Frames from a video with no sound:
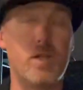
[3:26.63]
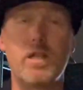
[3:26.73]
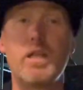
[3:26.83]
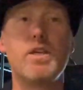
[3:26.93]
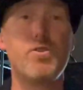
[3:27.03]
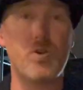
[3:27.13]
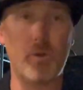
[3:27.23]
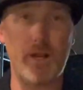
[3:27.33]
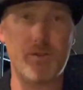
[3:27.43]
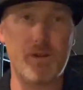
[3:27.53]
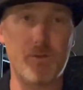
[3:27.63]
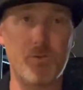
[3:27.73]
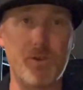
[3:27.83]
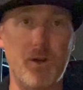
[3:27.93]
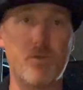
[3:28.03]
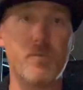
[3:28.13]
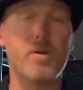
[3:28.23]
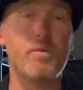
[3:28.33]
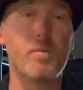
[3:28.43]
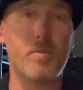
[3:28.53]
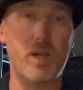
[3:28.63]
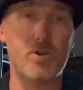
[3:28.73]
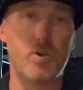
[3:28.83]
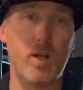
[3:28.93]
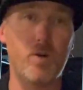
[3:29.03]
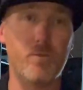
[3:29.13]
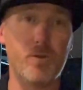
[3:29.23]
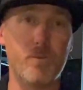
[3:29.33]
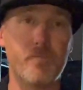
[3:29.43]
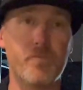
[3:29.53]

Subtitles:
please don't hesitate to reach out to me. It'd be a pleasure to help you.